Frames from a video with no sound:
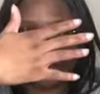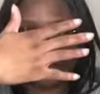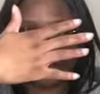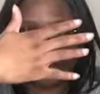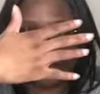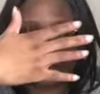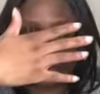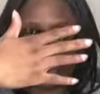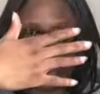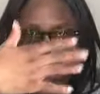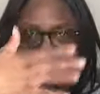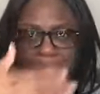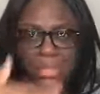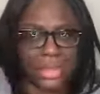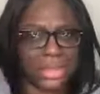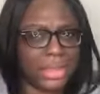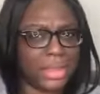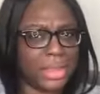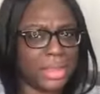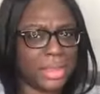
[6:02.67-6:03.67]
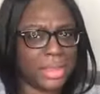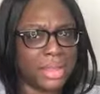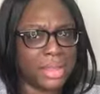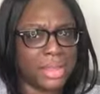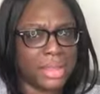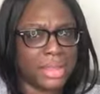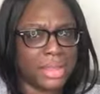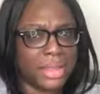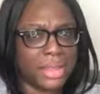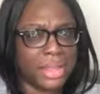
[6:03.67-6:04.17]

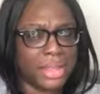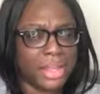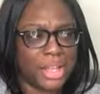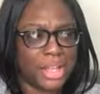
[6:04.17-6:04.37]
[no speech]